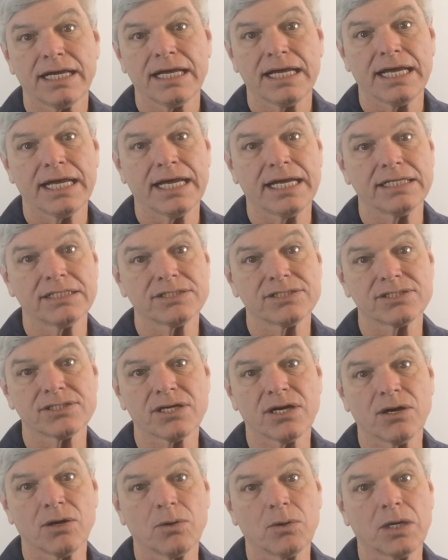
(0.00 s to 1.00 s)
And
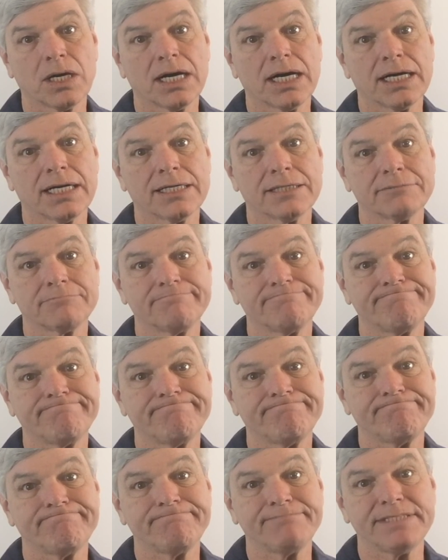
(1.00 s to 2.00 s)
so
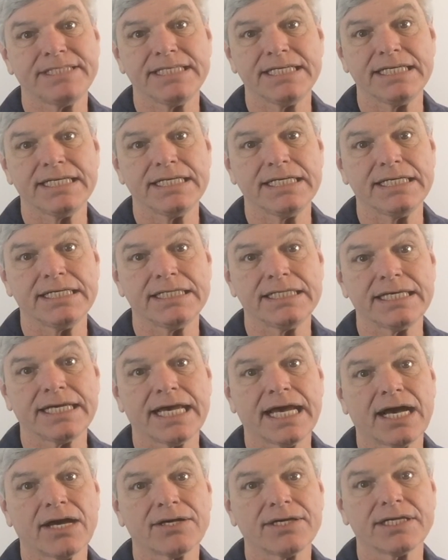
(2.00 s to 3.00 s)
the
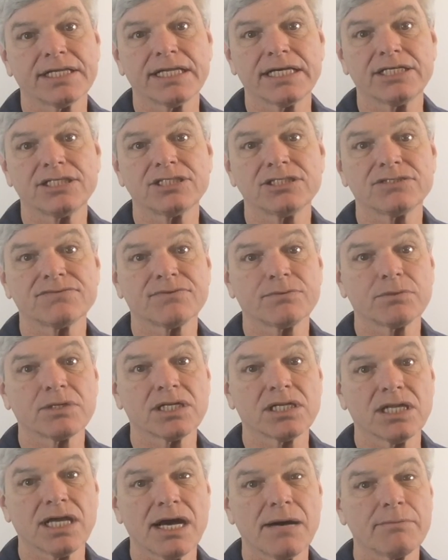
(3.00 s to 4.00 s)
calculations from
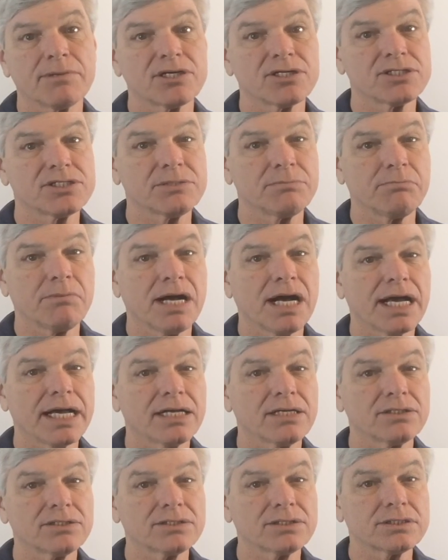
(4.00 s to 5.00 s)
kilometers to
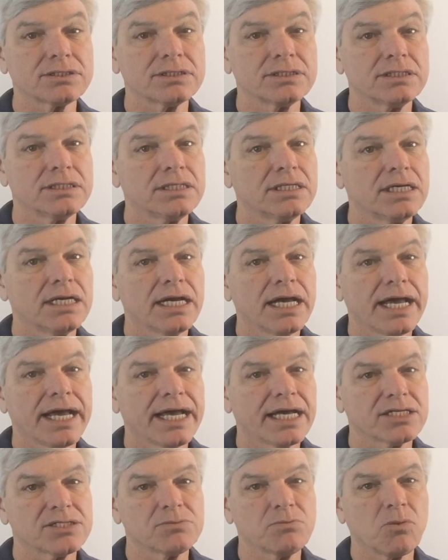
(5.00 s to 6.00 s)
miles
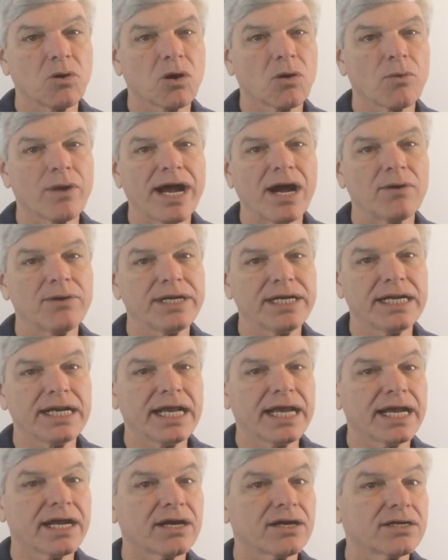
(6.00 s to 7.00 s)
has more
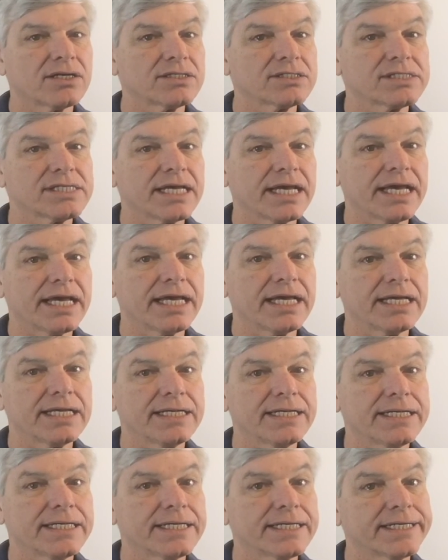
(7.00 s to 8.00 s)
rounding errors.
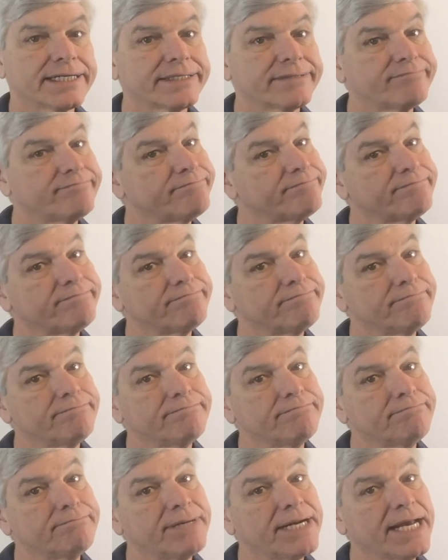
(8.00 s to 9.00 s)
And
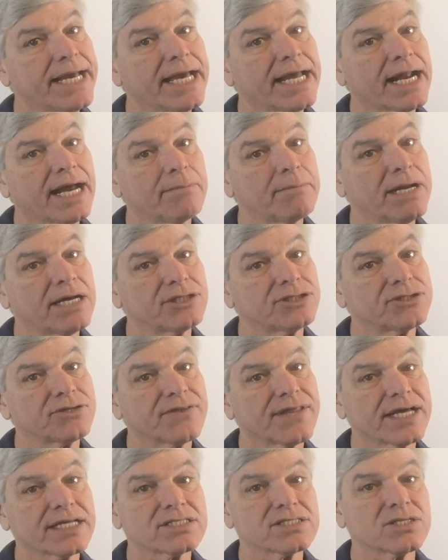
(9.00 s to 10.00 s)
but again, I'm not
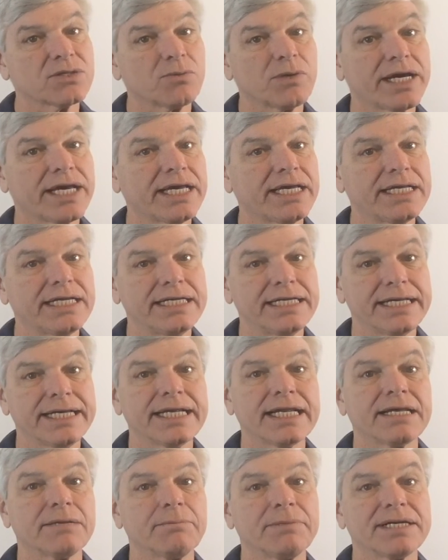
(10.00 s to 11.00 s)
sure that's the way he
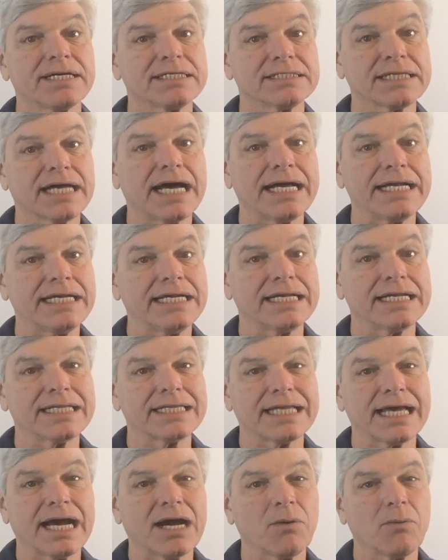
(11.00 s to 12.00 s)
did it, because I did
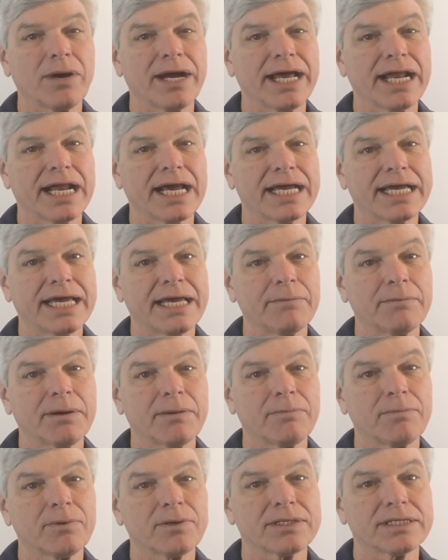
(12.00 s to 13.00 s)
it that way and I came
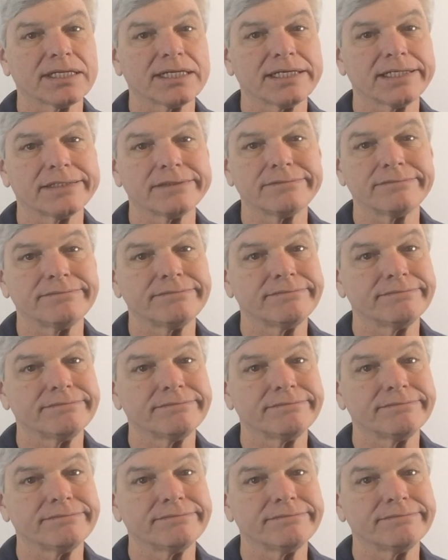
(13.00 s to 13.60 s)
up with a